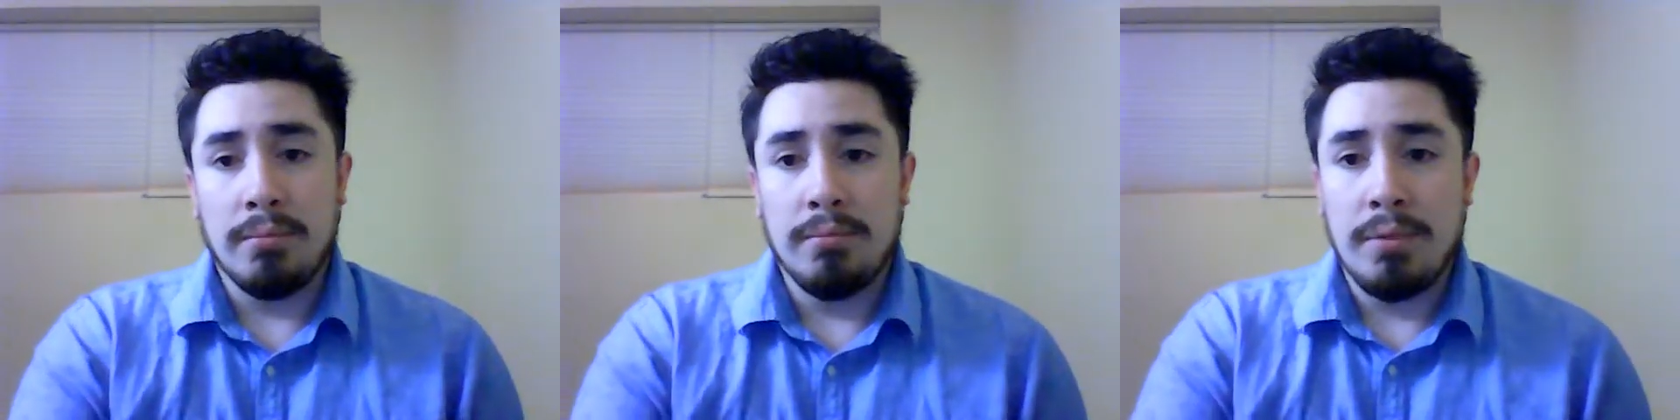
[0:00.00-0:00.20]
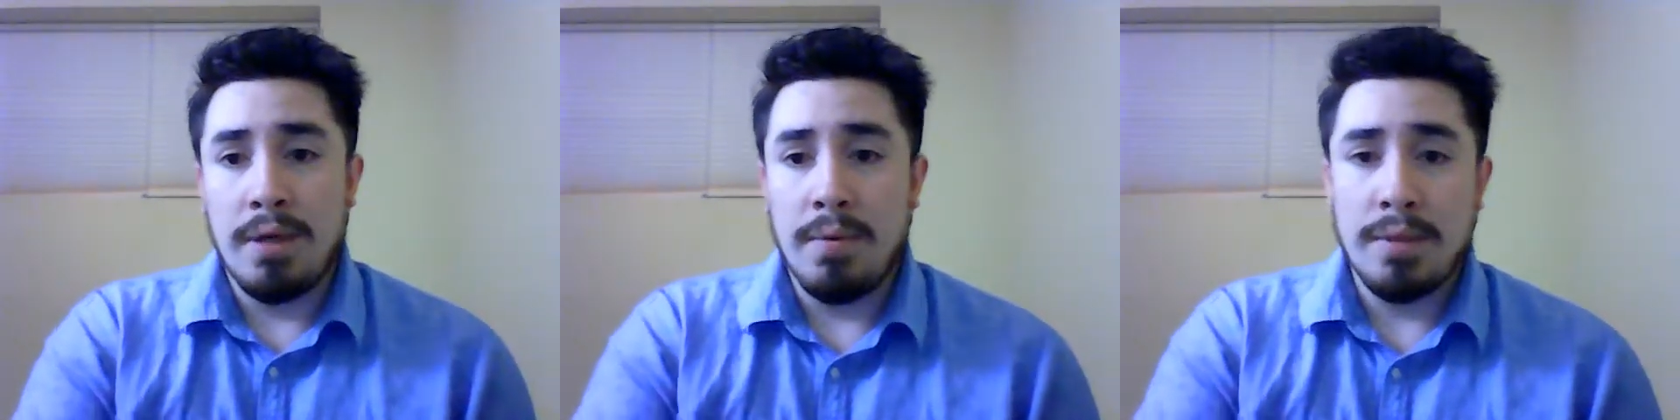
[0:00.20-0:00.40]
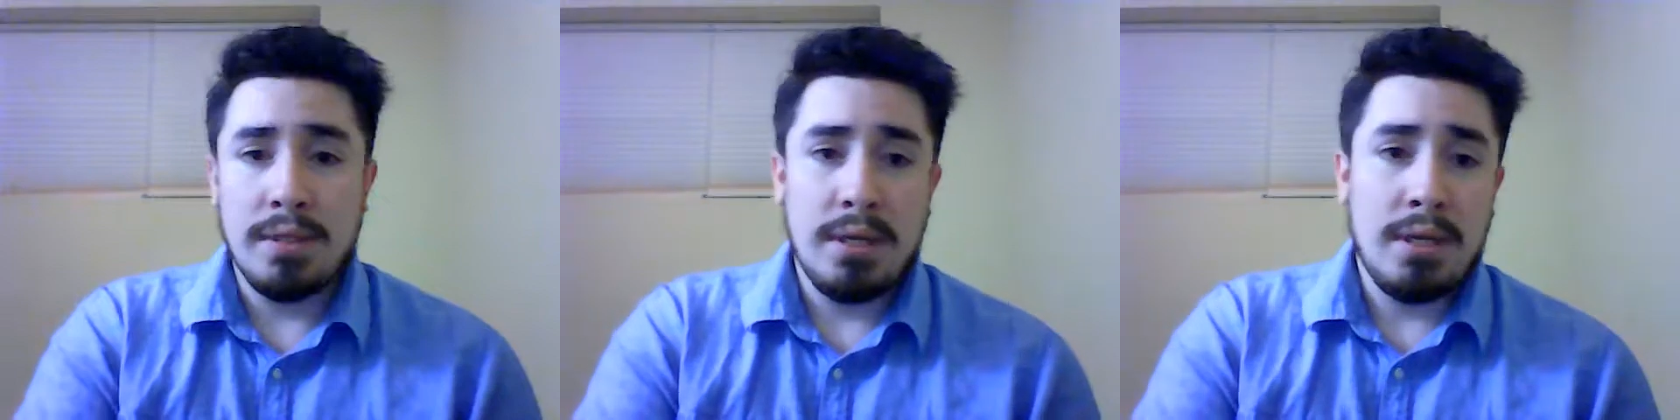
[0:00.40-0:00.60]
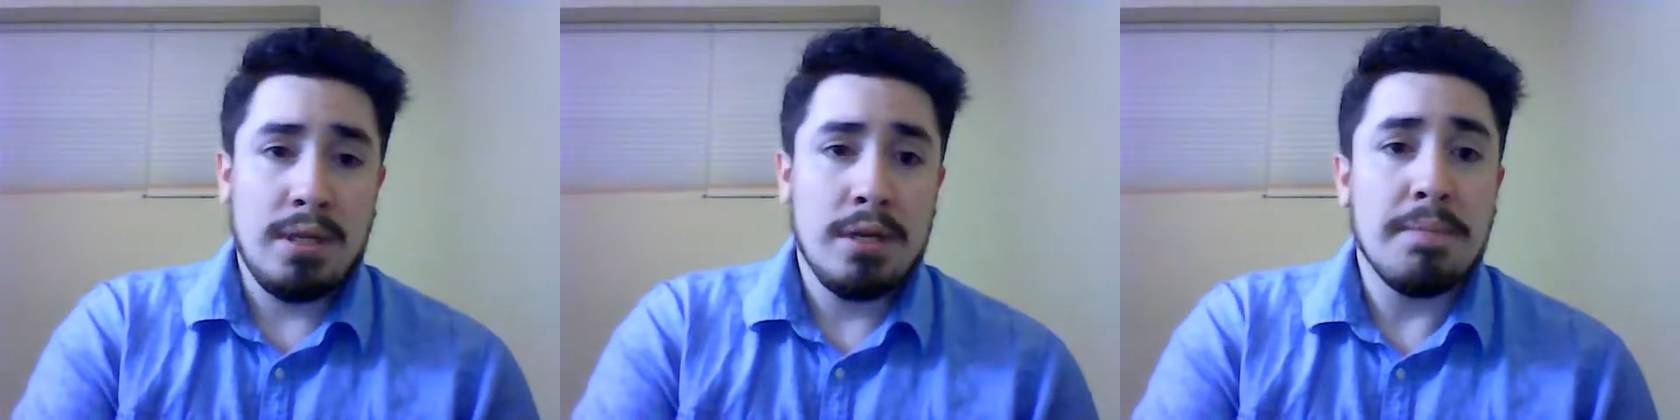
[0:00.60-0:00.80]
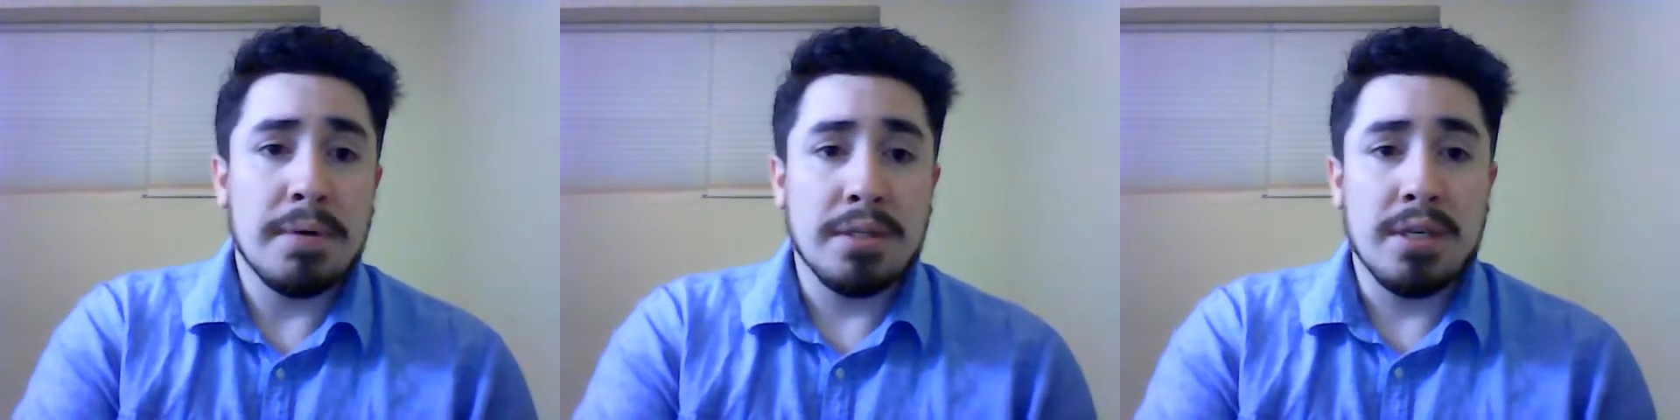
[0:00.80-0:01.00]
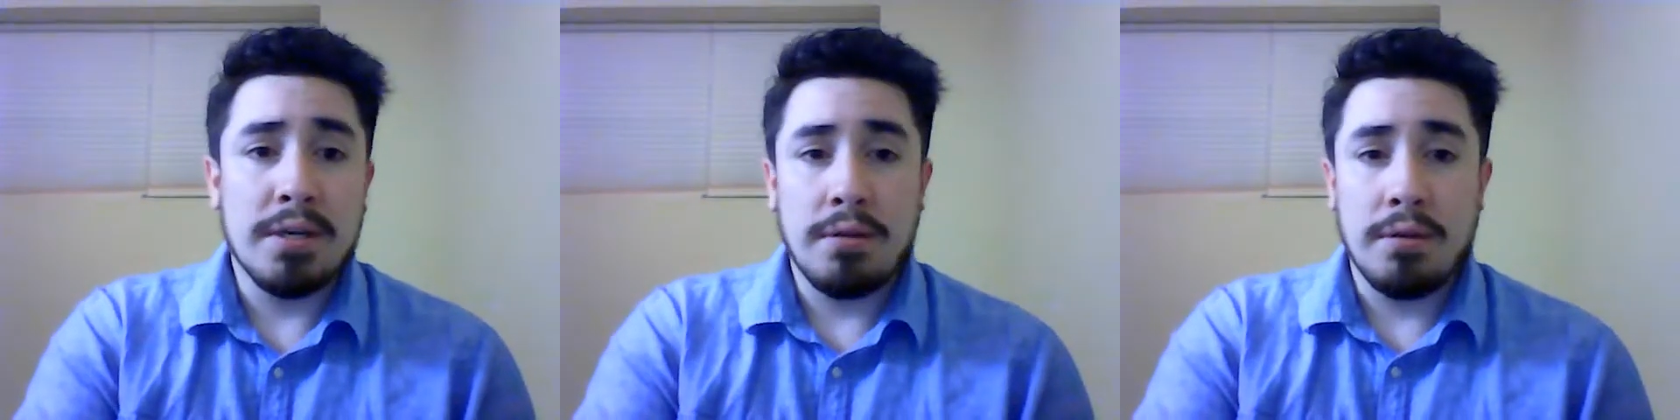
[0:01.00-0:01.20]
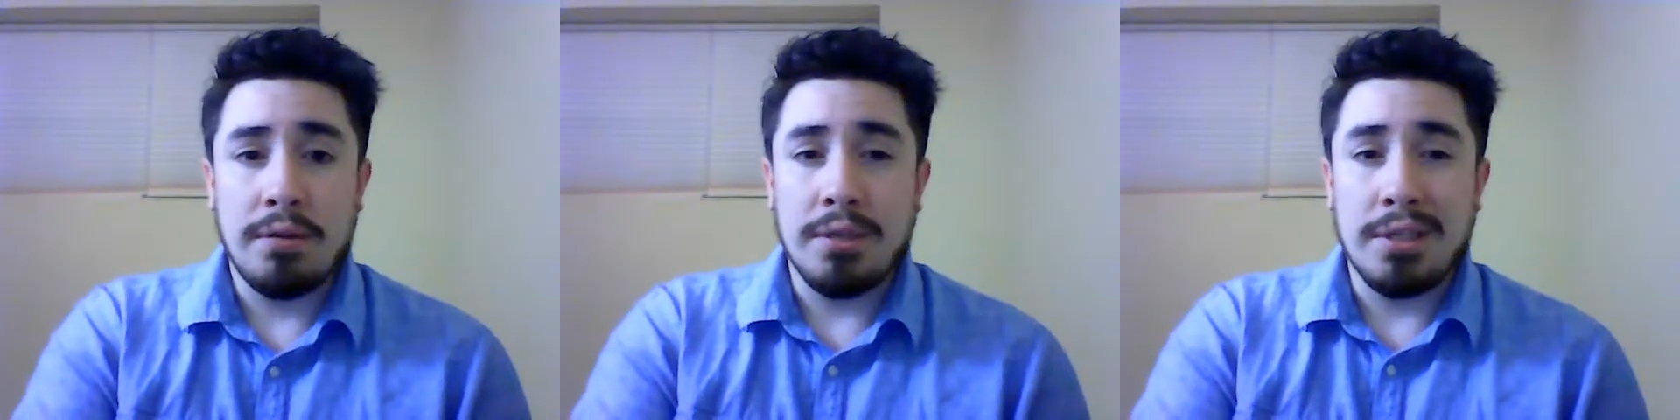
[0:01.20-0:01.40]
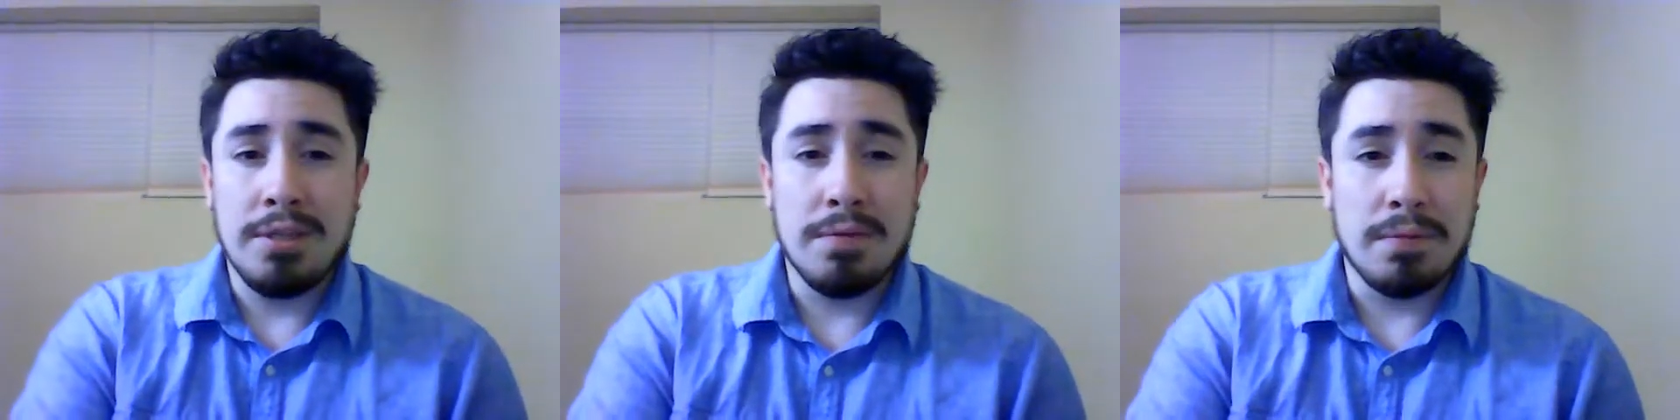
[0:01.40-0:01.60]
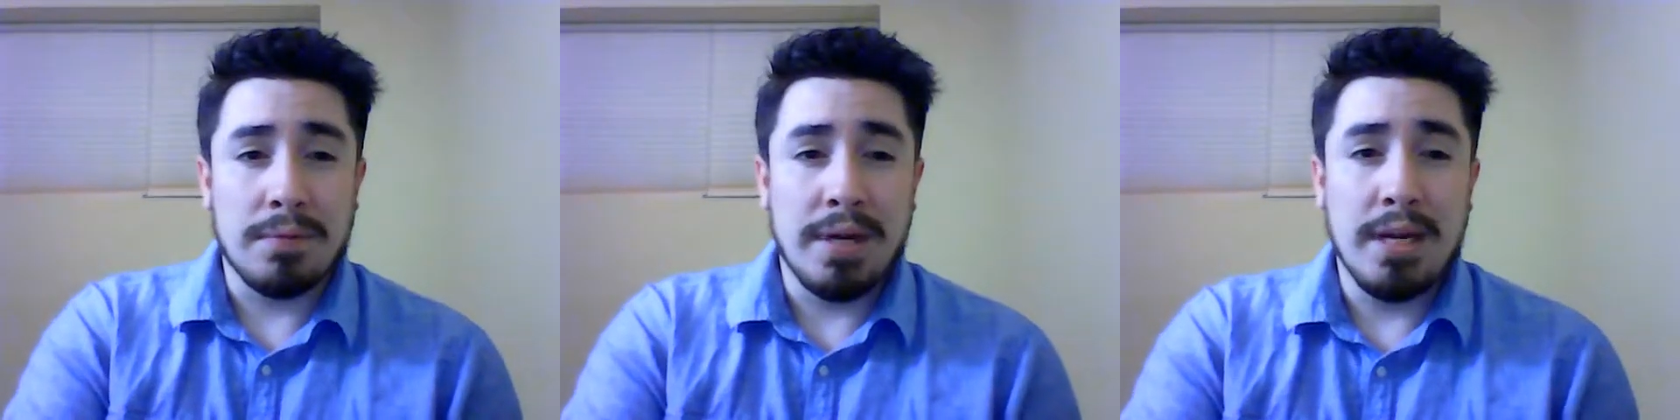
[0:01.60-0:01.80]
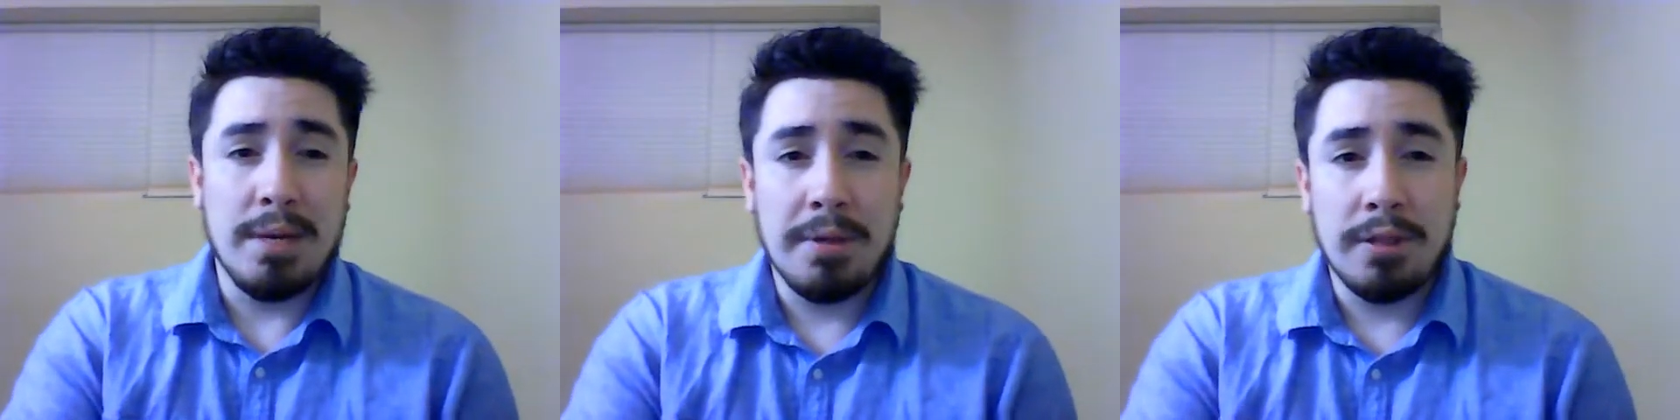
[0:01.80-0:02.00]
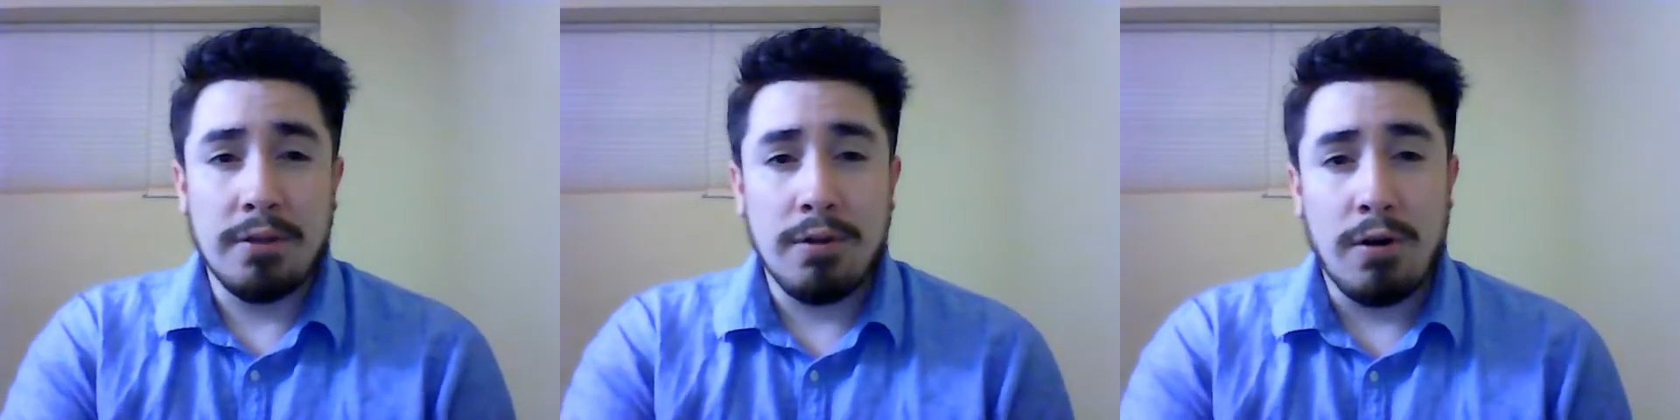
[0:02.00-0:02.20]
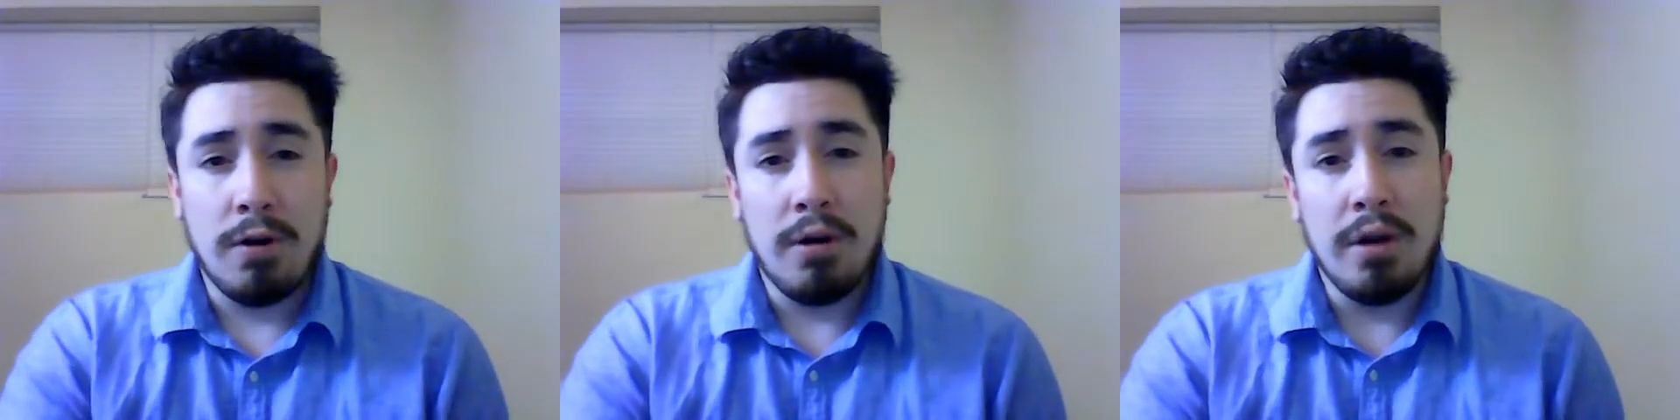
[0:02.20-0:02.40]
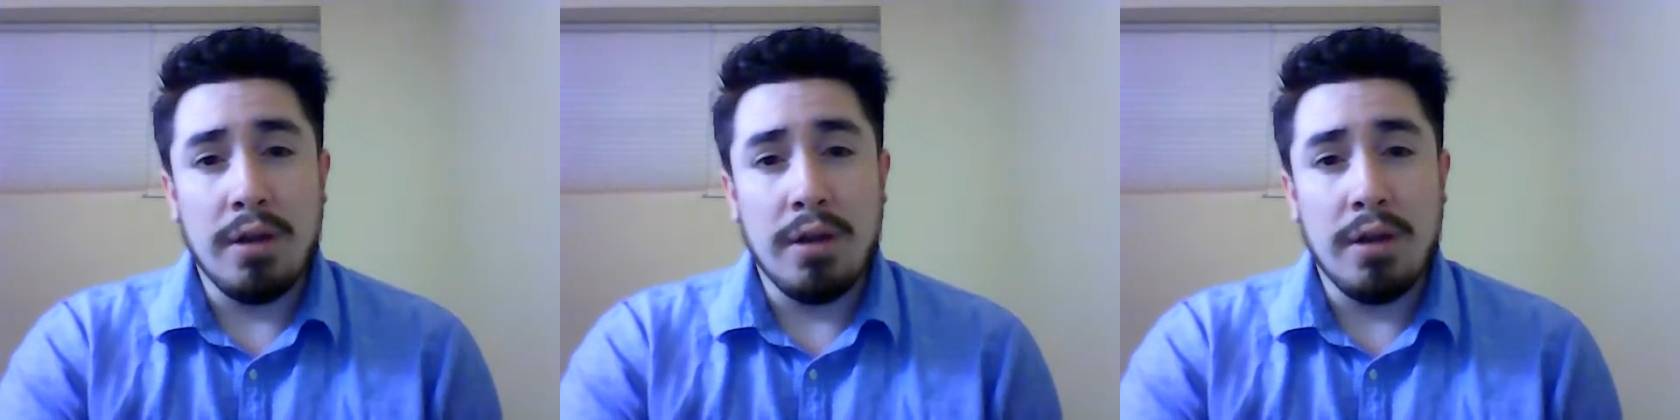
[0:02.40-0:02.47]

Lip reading: It wasn't anything particularly great about the car.